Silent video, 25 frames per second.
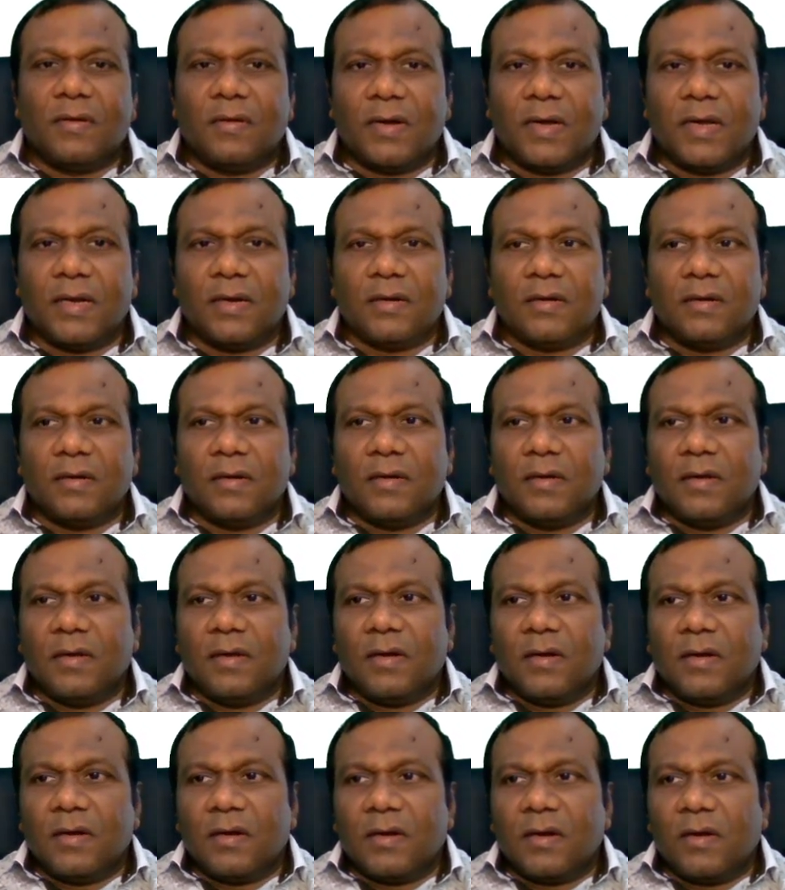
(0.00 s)
right?
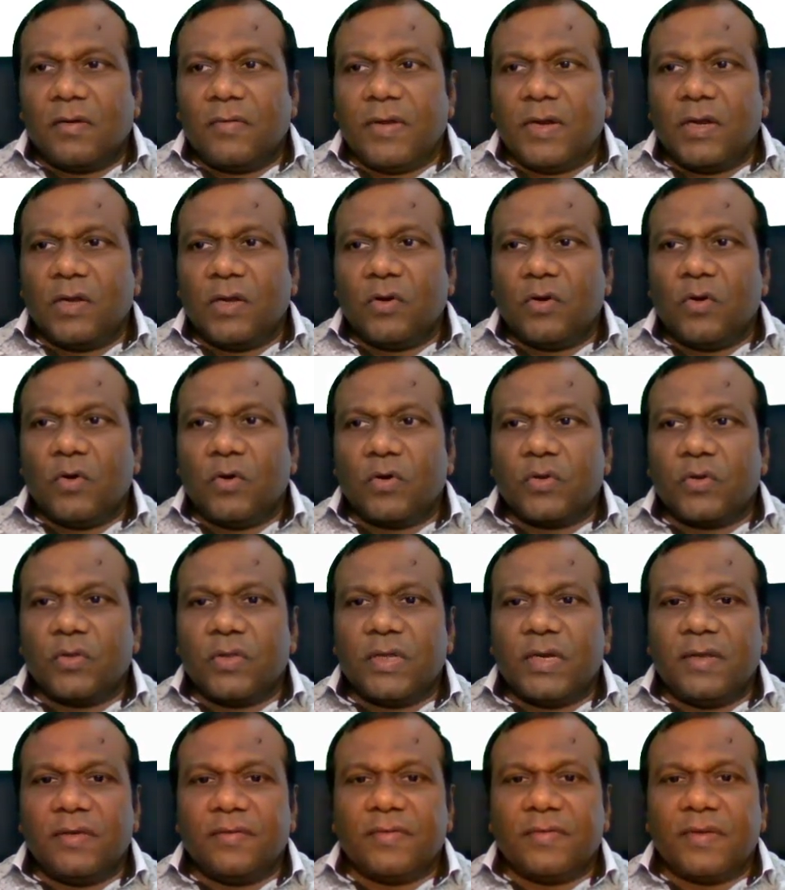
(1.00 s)
Now when you go to
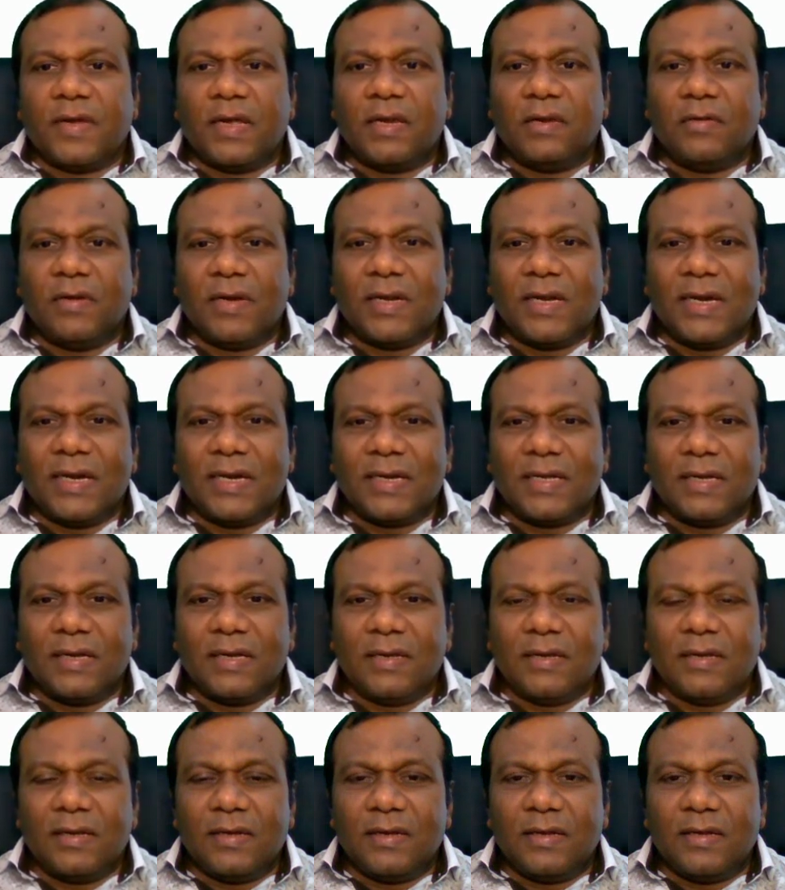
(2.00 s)
the design, you will get
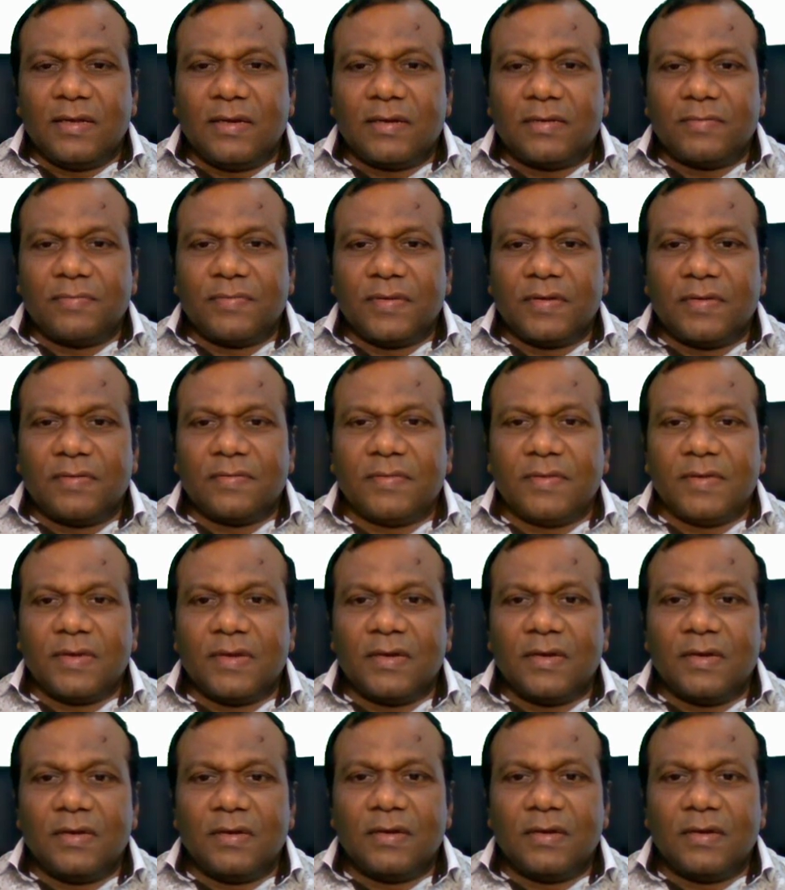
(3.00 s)
an interface here,